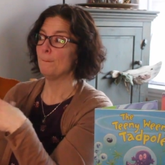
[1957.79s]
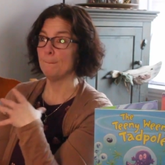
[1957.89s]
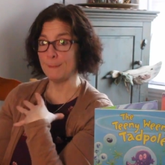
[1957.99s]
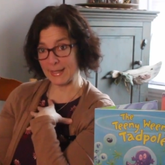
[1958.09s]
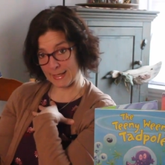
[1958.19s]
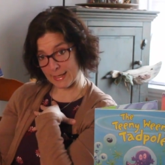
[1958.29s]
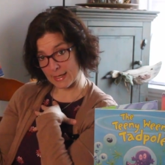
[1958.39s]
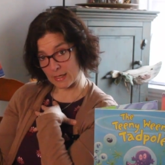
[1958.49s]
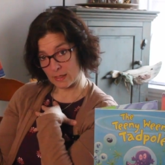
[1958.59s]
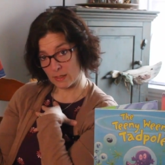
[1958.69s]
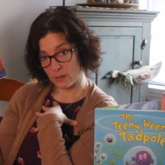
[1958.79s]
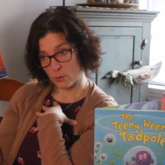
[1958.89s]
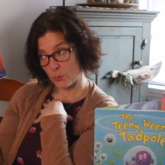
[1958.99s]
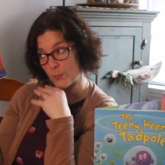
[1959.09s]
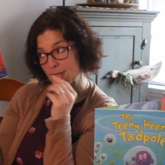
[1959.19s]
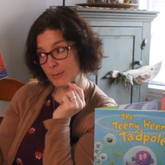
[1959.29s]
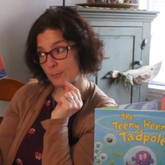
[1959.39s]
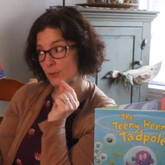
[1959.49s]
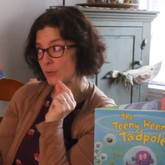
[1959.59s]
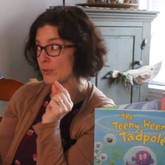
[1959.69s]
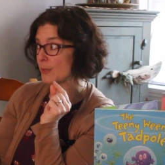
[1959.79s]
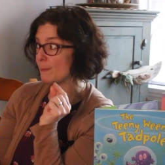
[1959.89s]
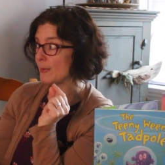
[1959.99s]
Me, whispered the